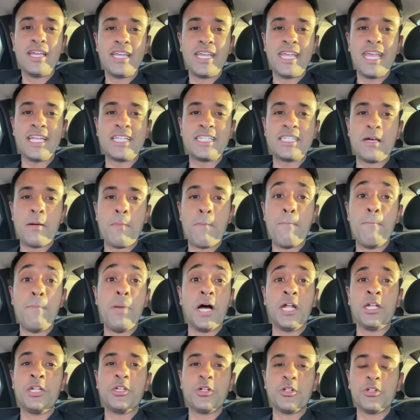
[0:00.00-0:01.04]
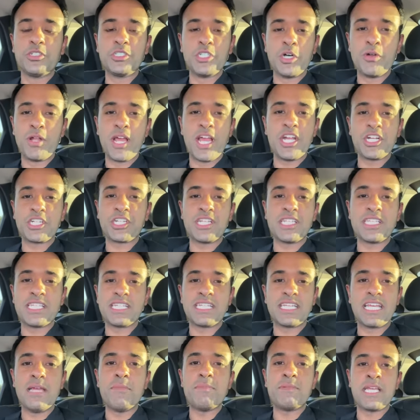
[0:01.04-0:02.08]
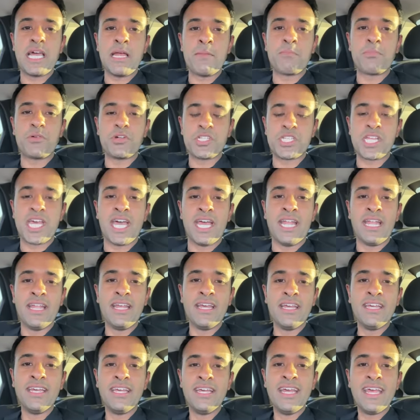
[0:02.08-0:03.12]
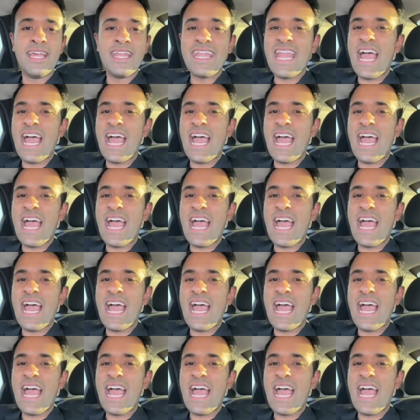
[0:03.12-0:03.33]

get to bundle donations and keep 10%.